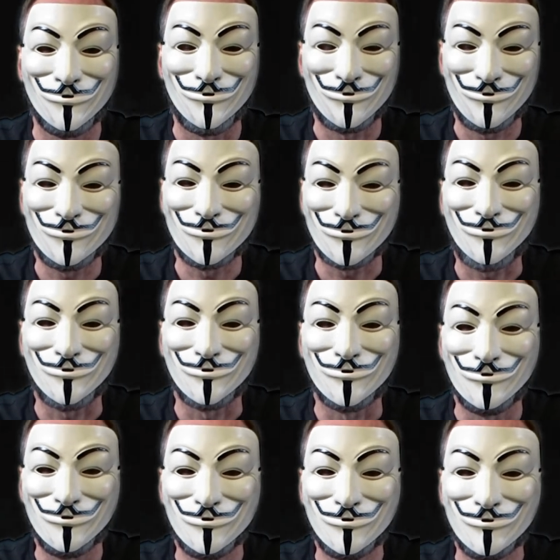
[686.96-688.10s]
I think
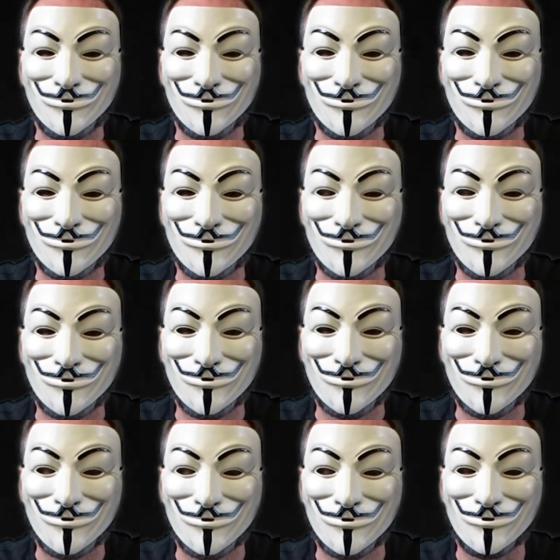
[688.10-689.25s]
that'll
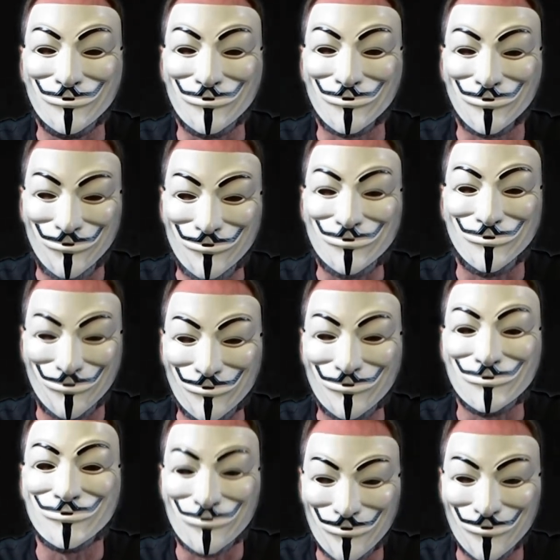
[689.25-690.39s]
be the right
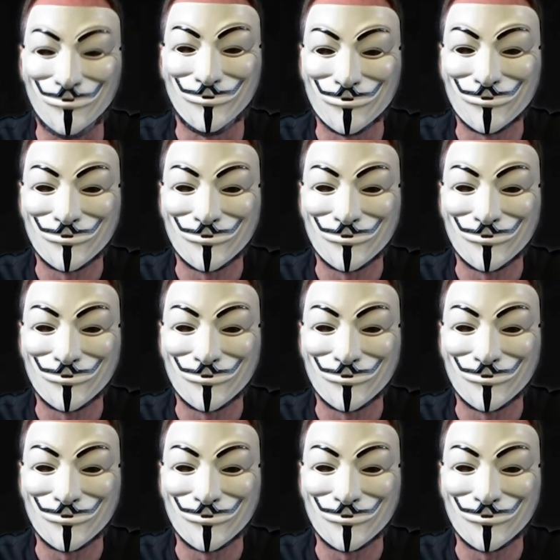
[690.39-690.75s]
thing to do.